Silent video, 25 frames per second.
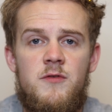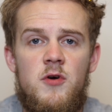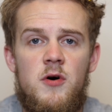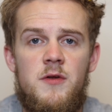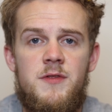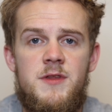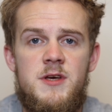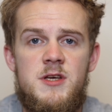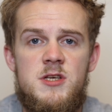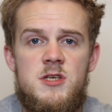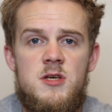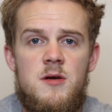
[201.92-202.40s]
got
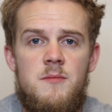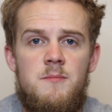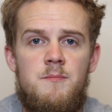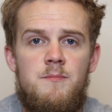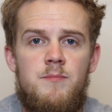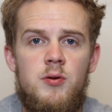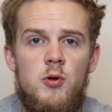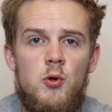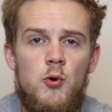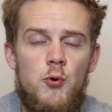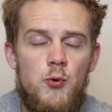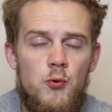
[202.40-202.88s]
this
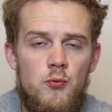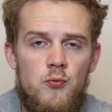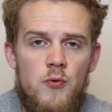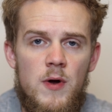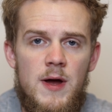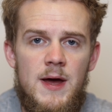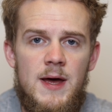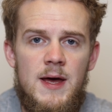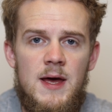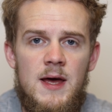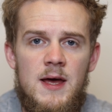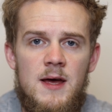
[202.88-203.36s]

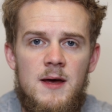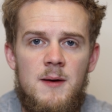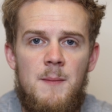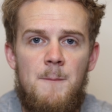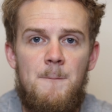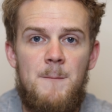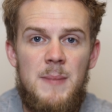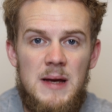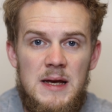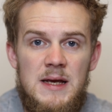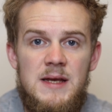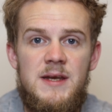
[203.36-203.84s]
Blu-ray
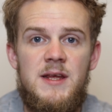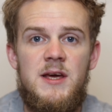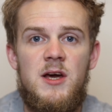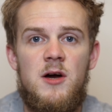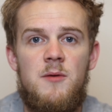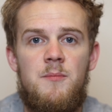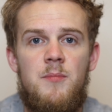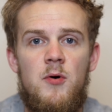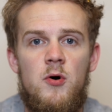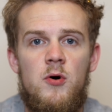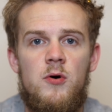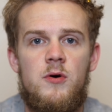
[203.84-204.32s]
media
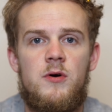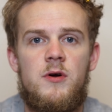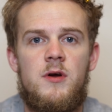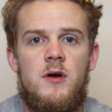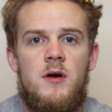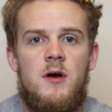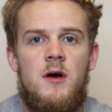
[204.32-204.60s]
book